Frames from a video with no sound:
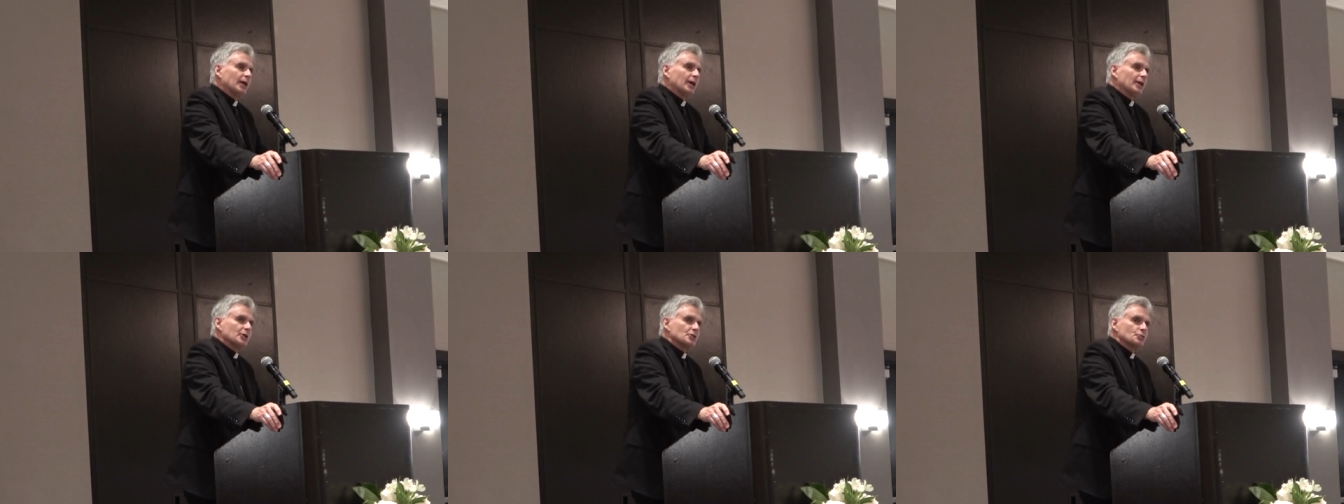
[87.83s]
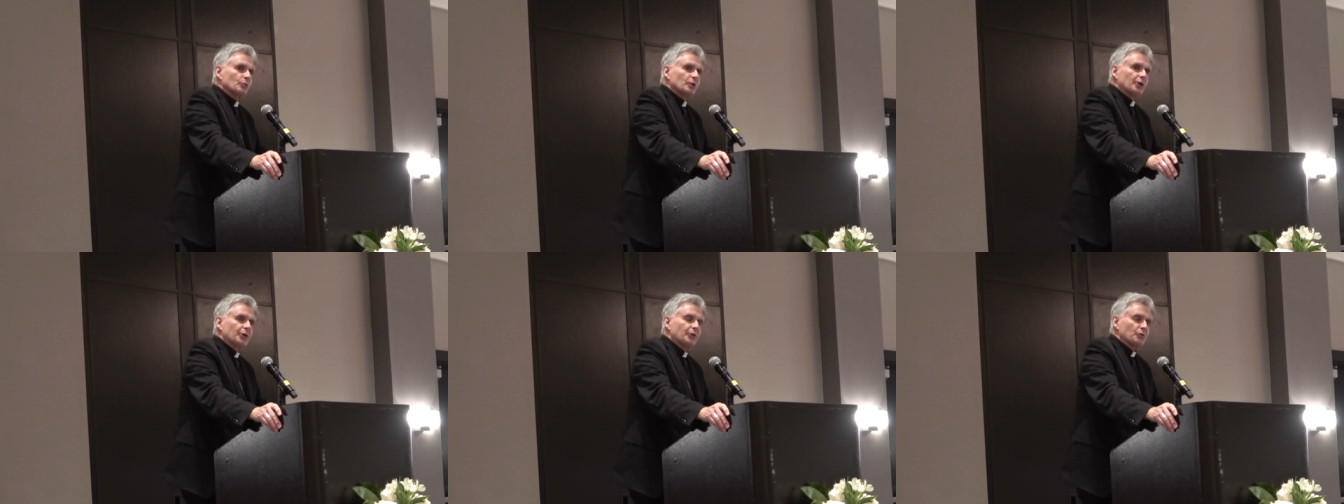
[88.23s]
And as
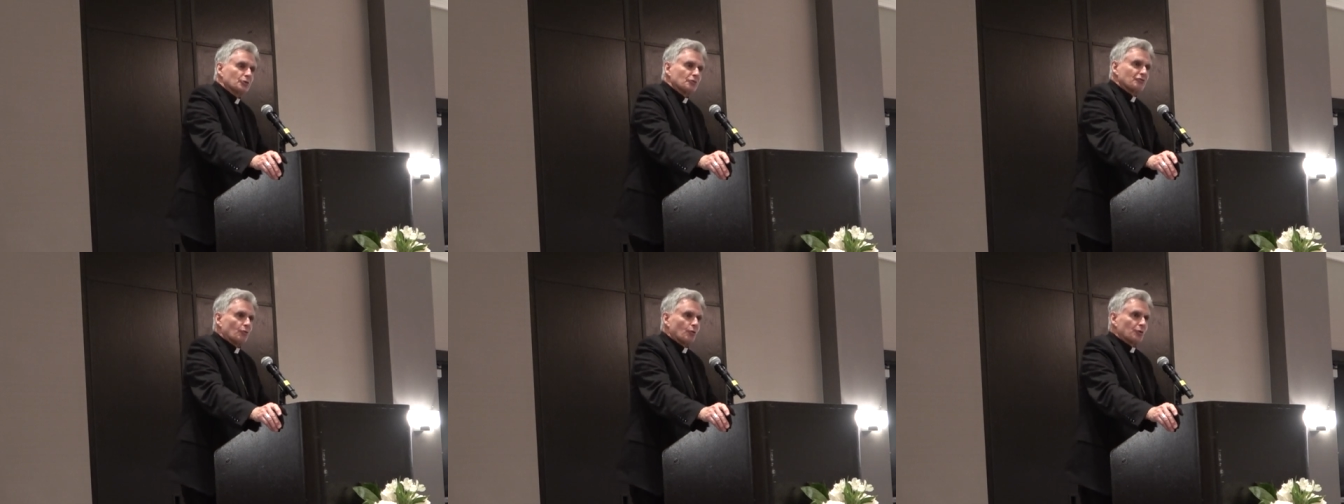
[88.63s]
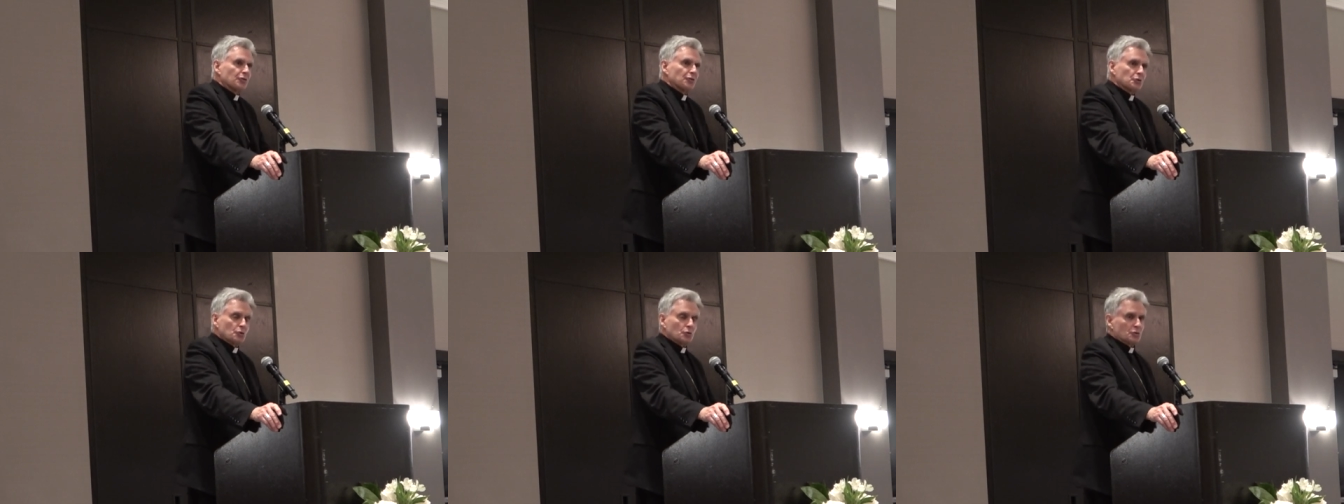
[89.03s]
we hear in the
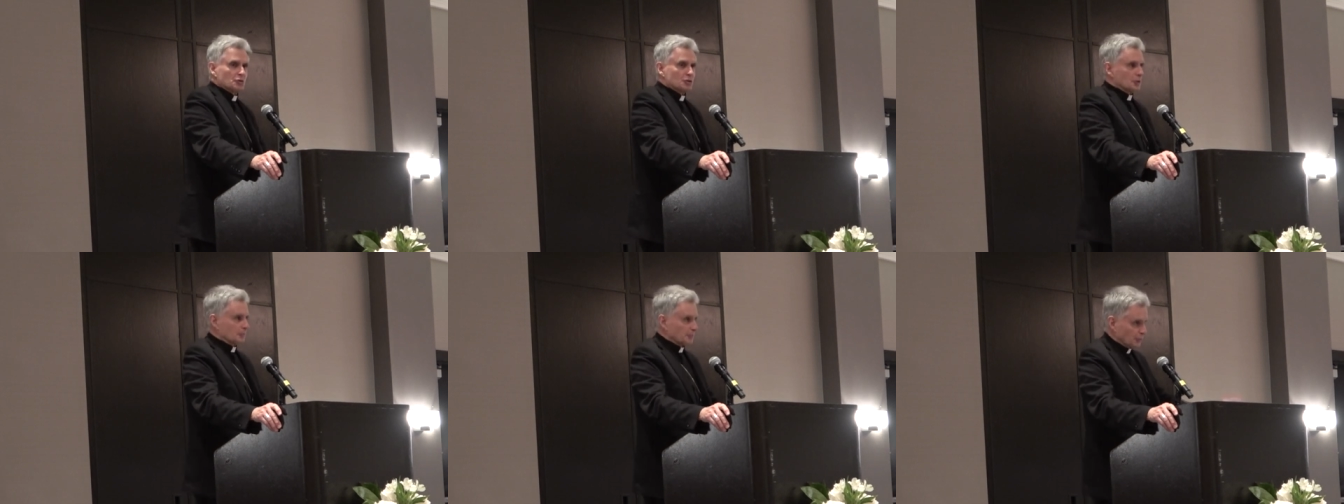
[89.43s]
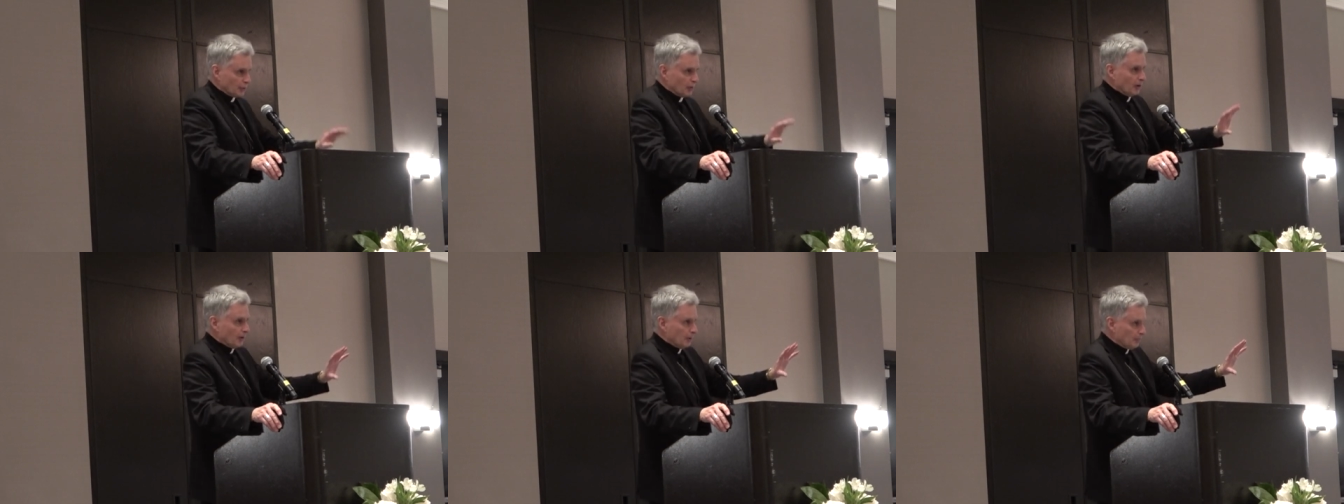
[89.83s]
fourth Eucharistic
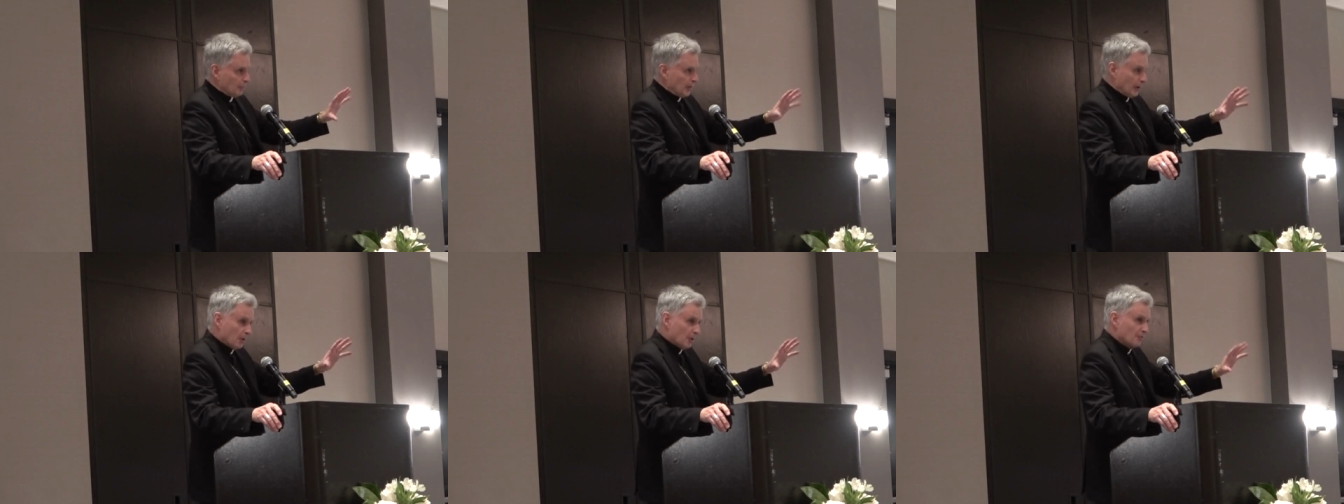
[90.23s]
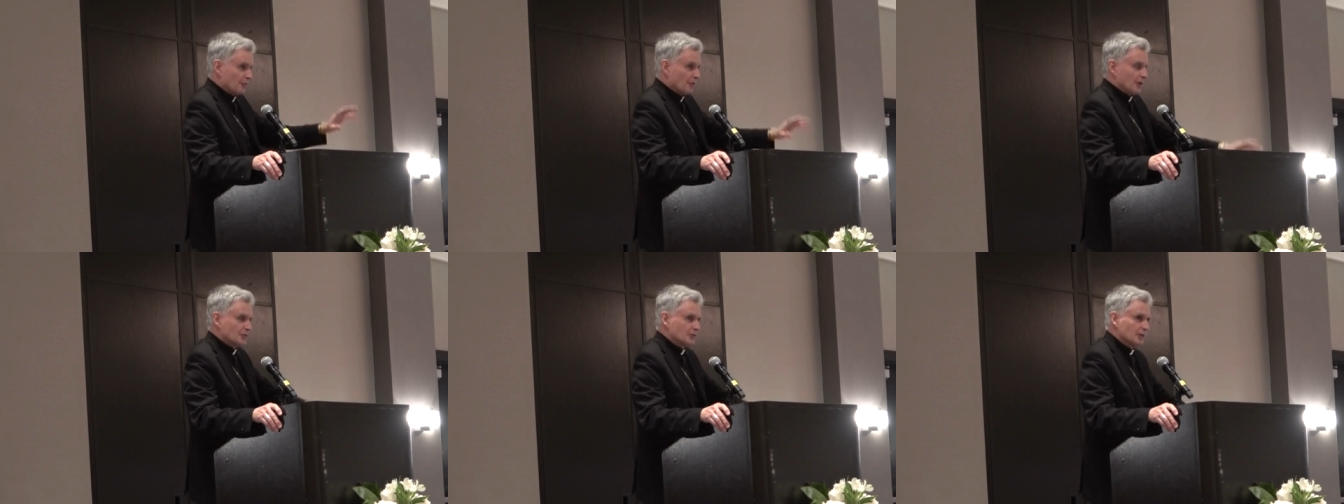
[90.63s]
prayer,
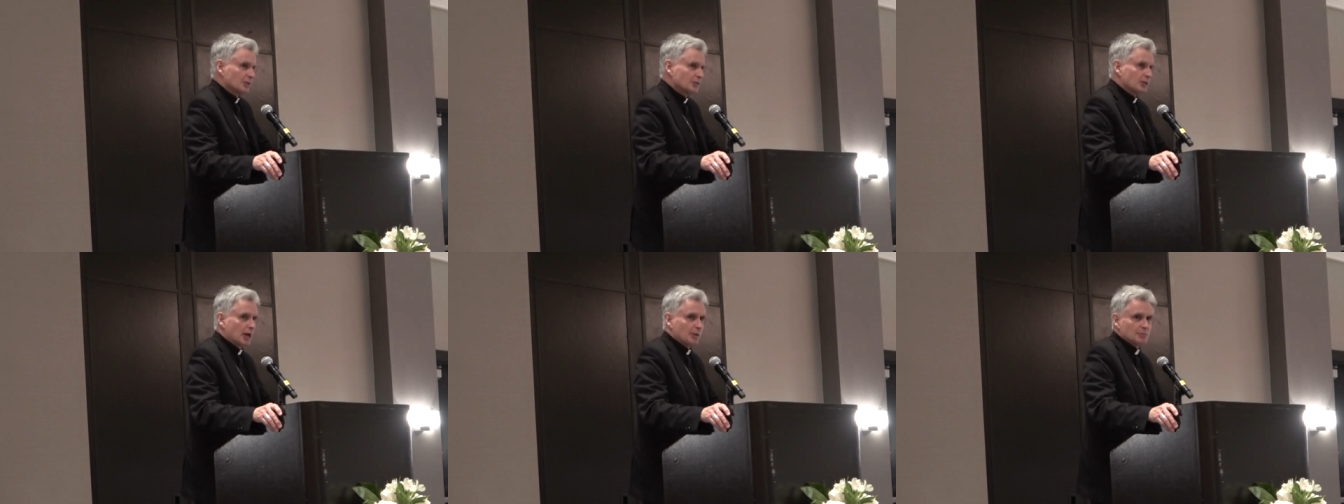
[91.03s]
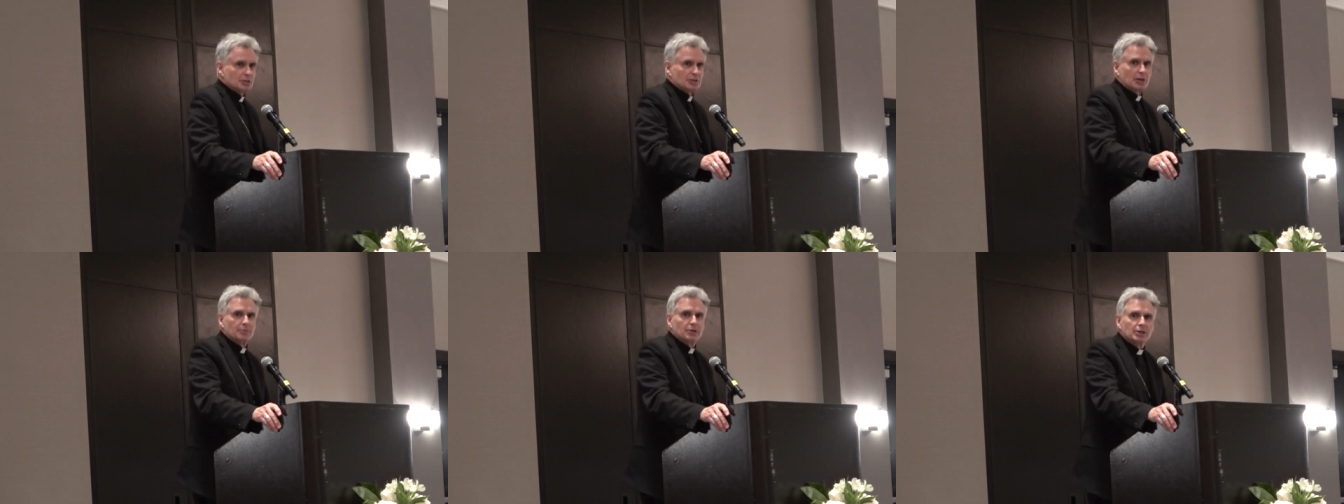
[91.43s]
paraphrasing it, time
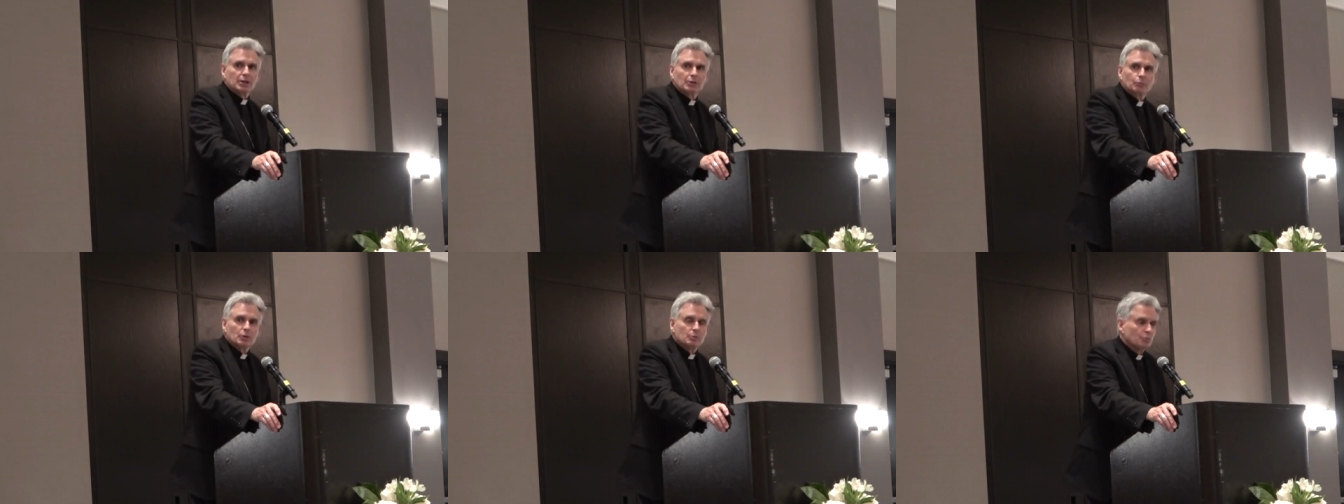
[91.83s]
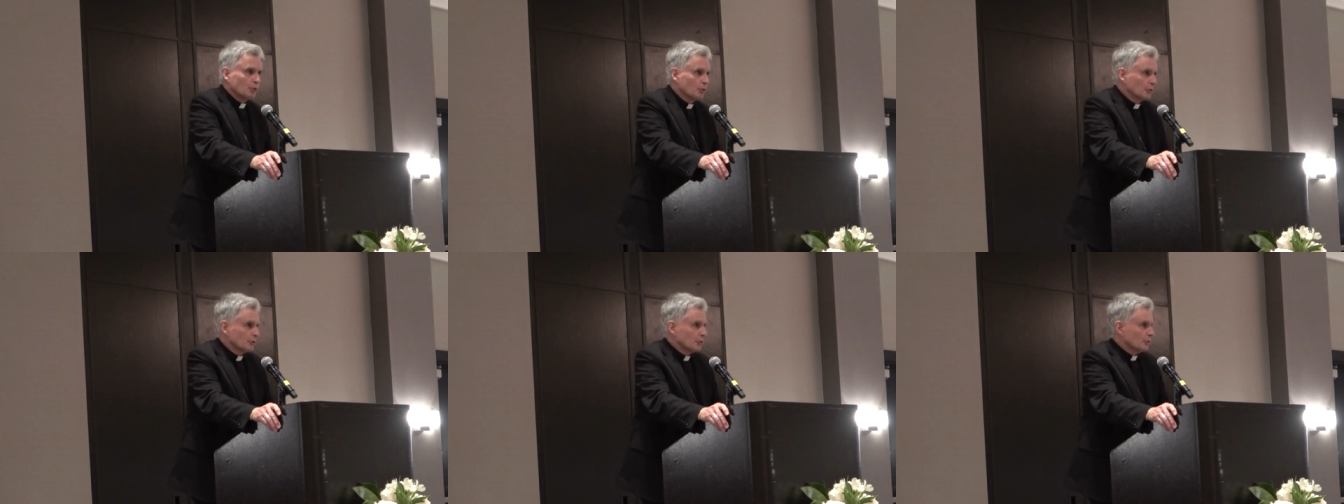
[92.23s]
and time again, we
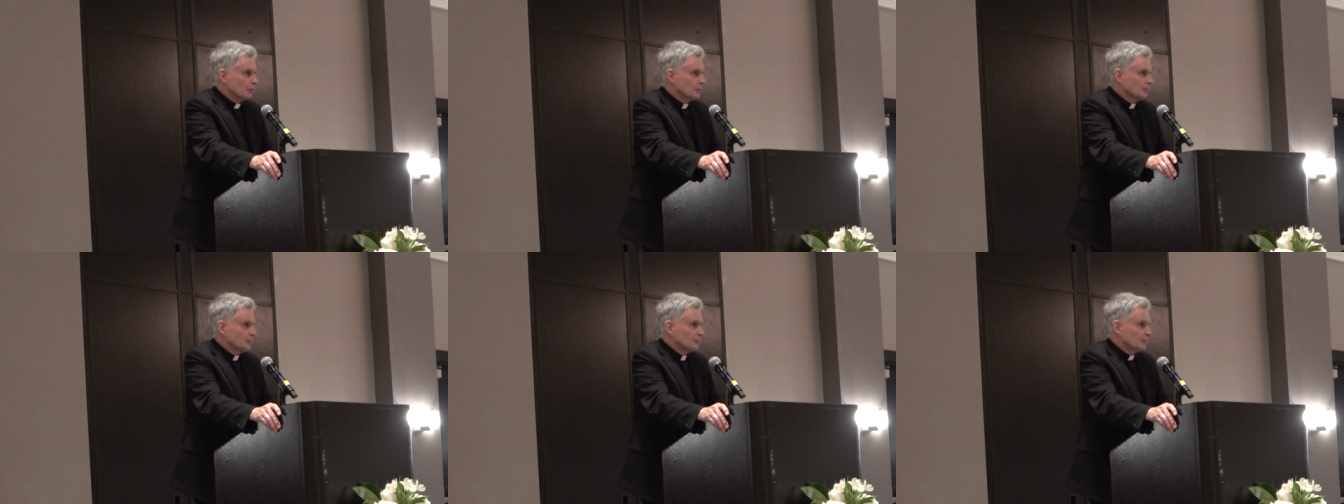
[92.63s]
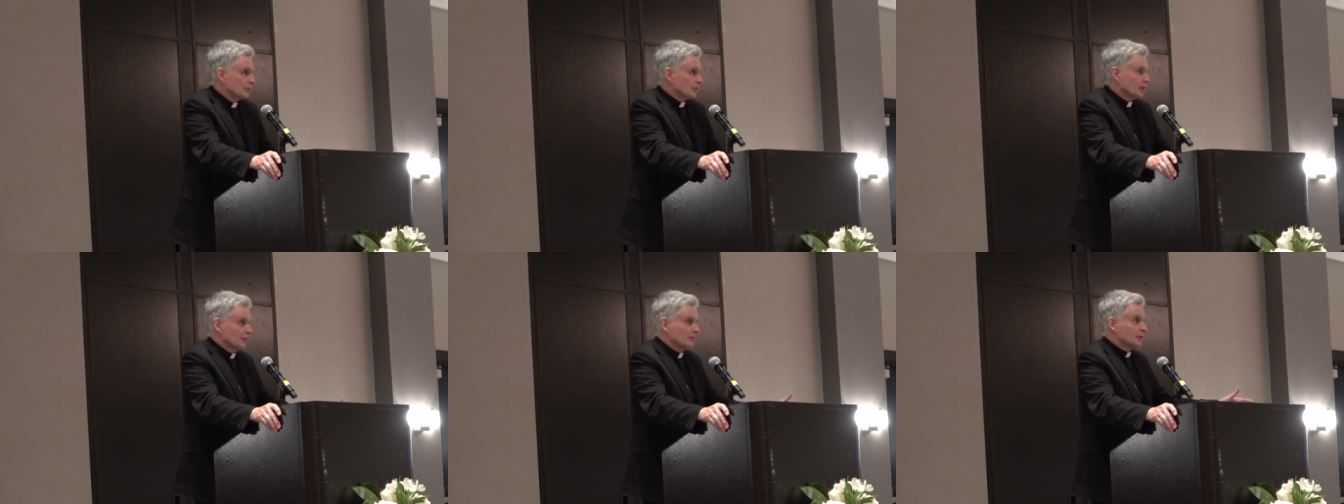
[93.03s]
broke
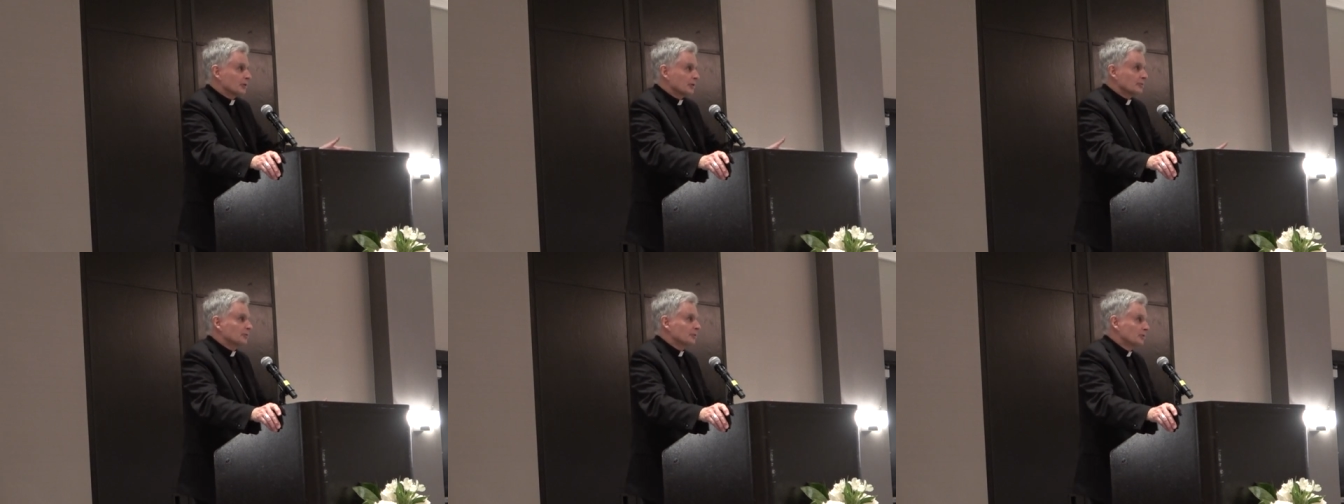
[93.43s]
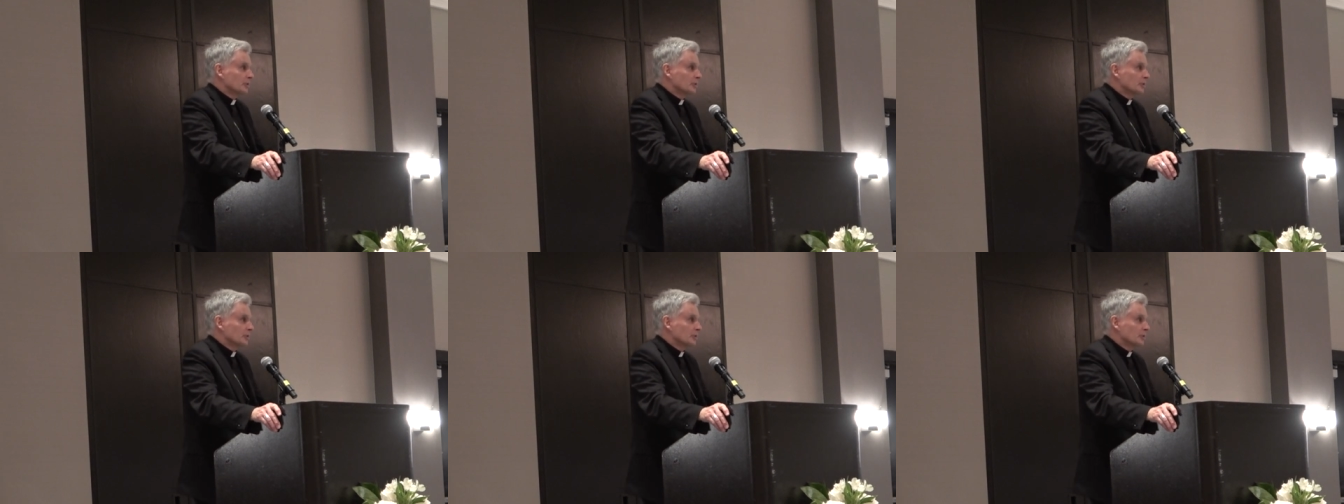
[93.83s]
the covenant.